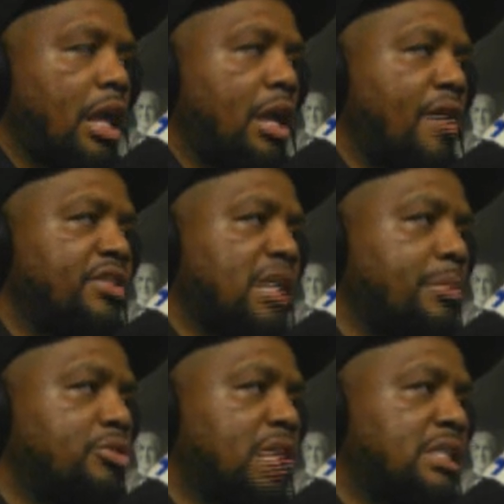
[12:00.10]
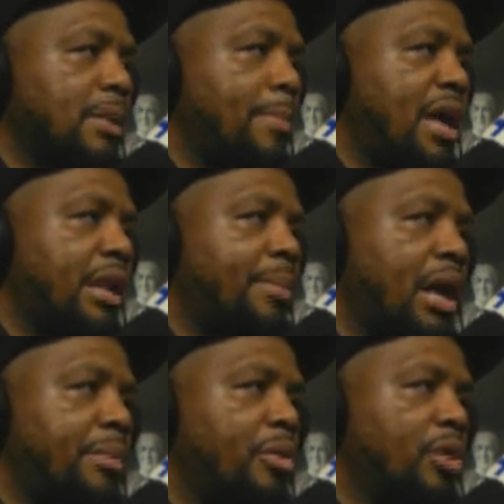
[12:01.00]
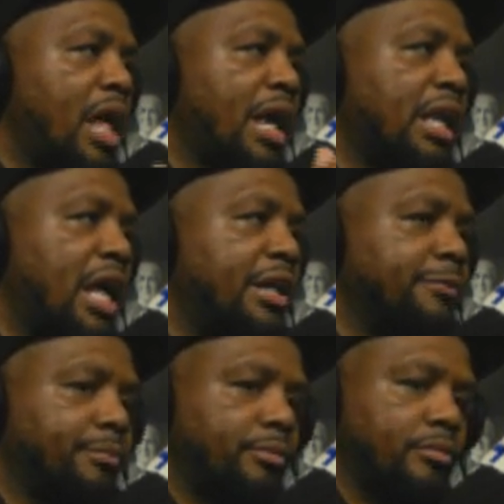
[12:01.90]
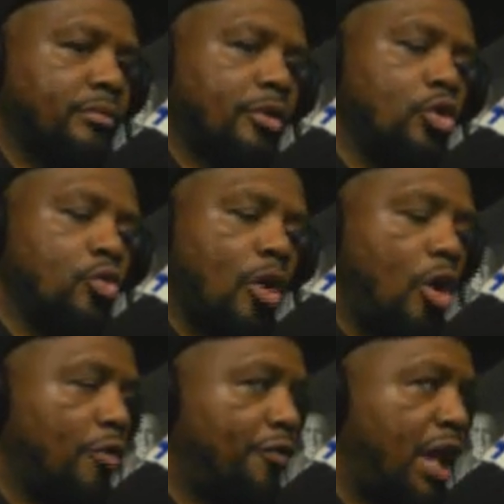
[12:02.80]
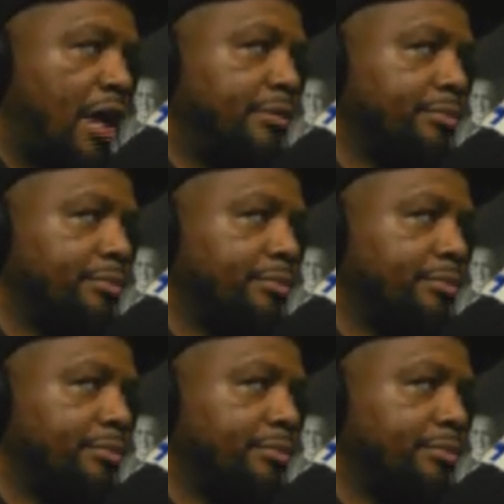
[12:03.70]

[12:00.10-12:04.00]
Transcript: every time you say something bad about him, they want to act like you wrong for that.